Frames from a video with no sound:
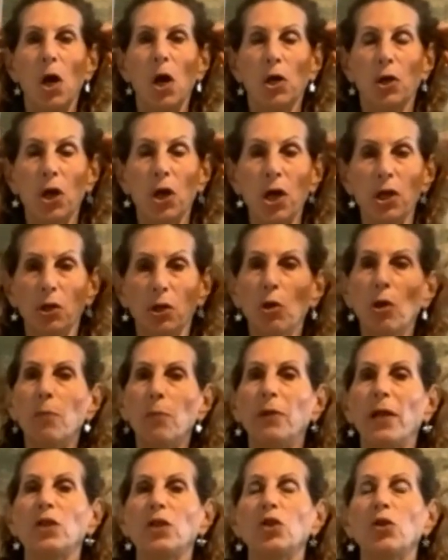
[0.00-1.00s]
Good. You can
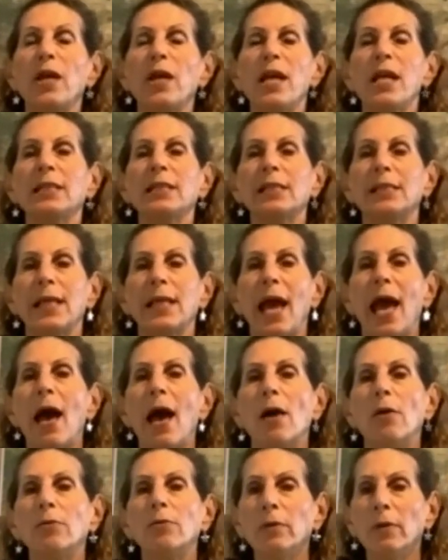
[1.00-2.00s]
place your hands
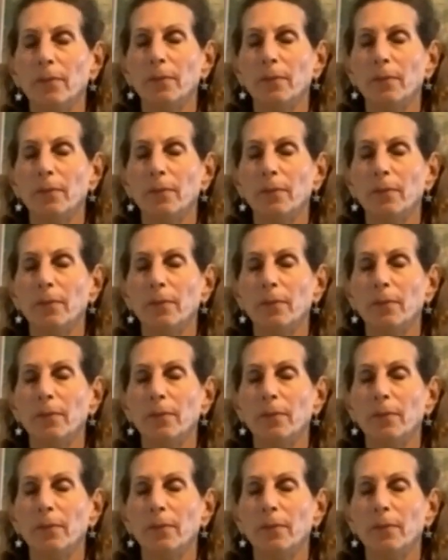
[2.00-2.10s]
down.